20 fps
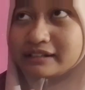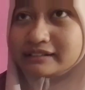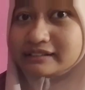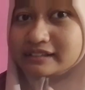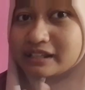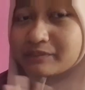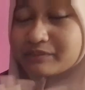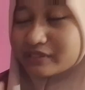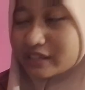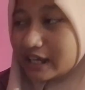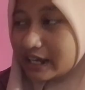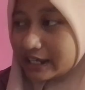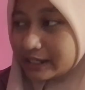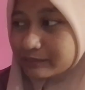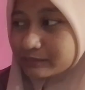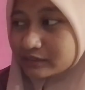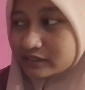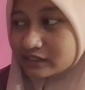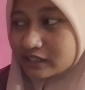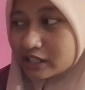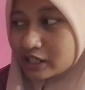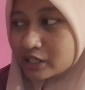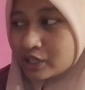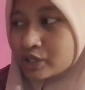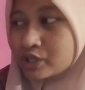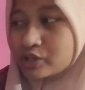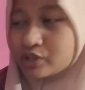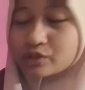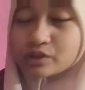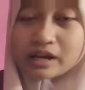sometimes
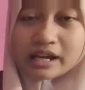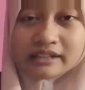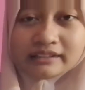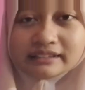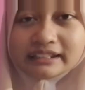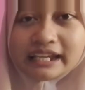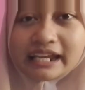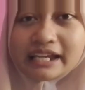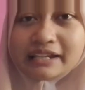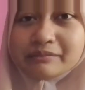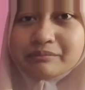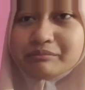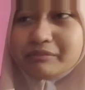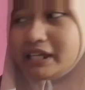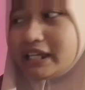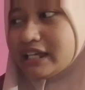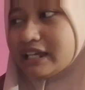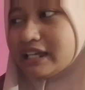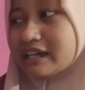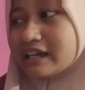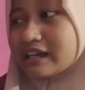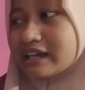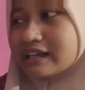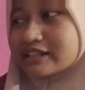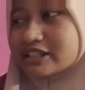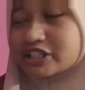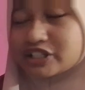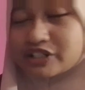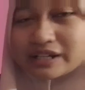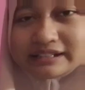run can be
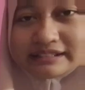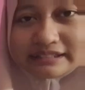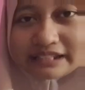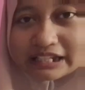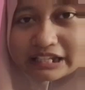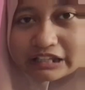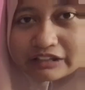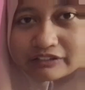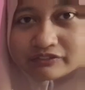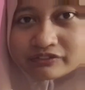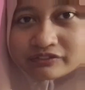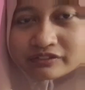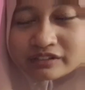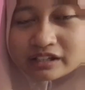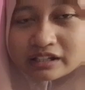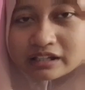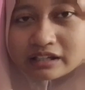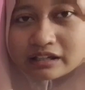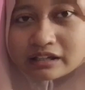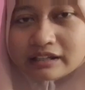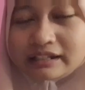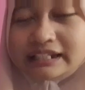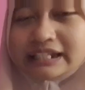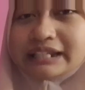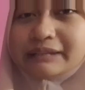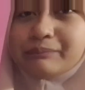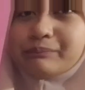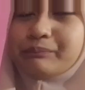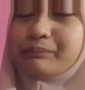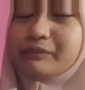transitive.
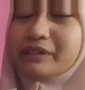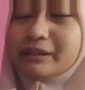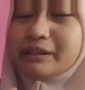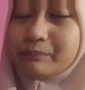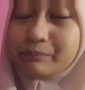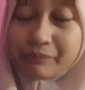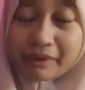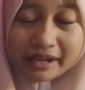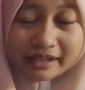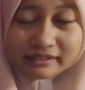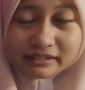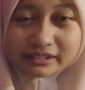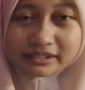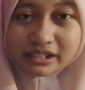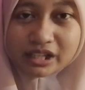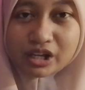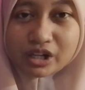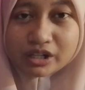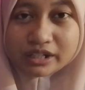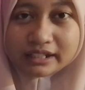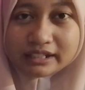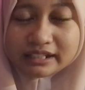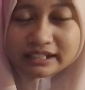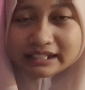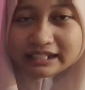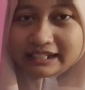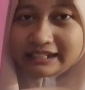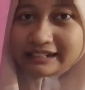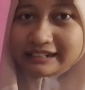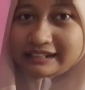Depends on
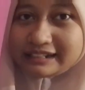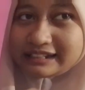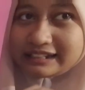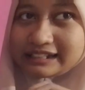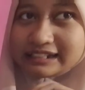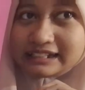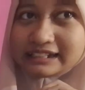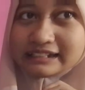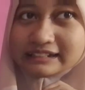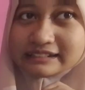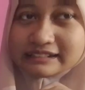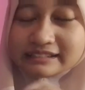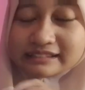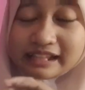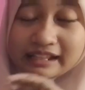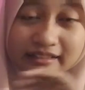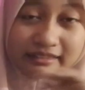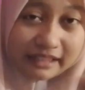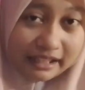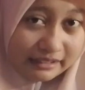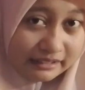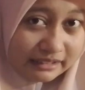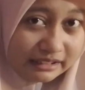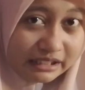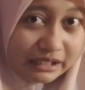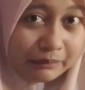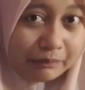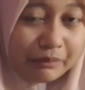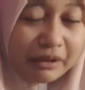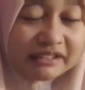the sentence.
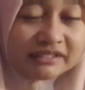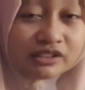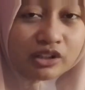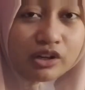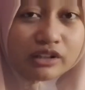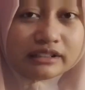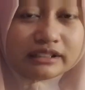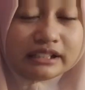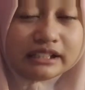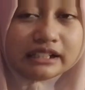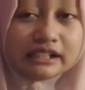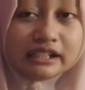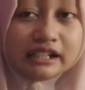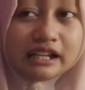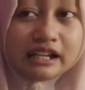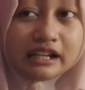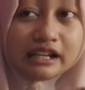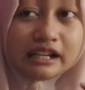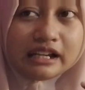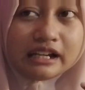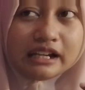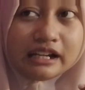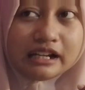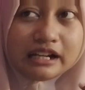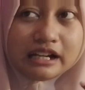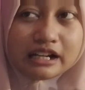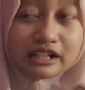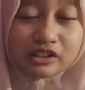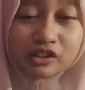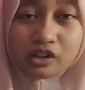Depends on the
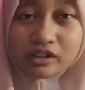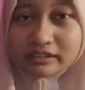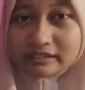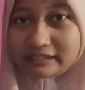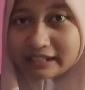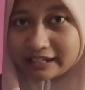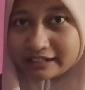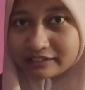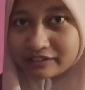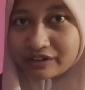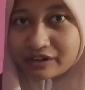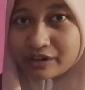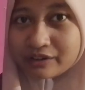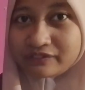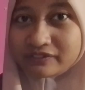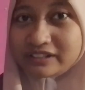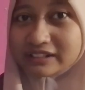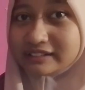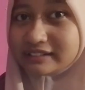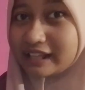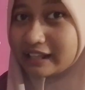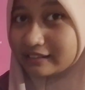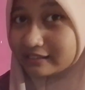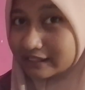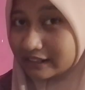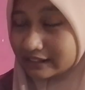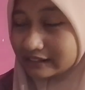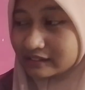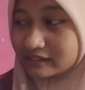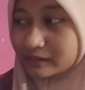content of the
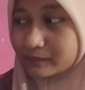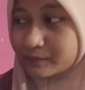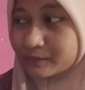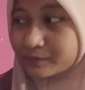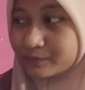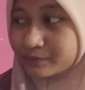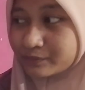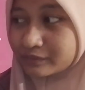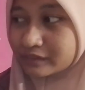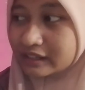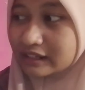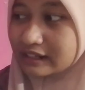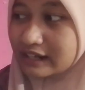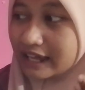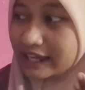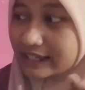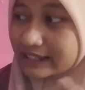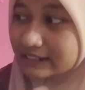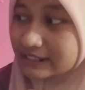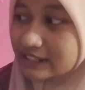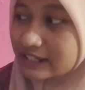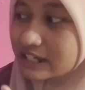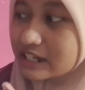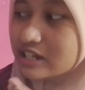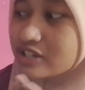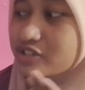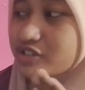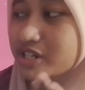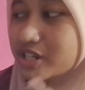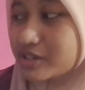sentence. Like
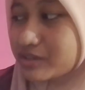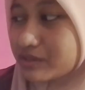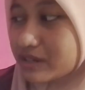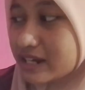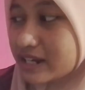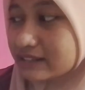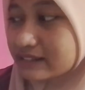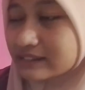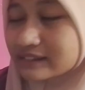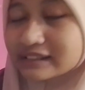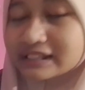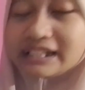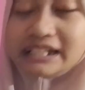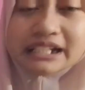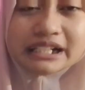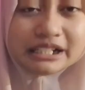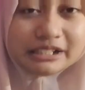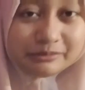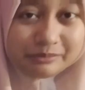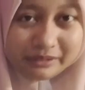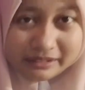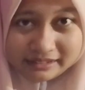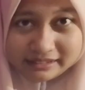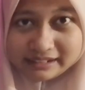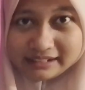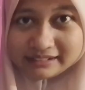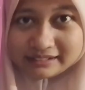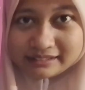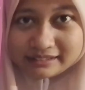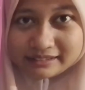she runs a
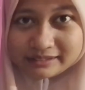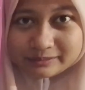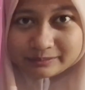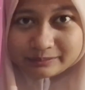business.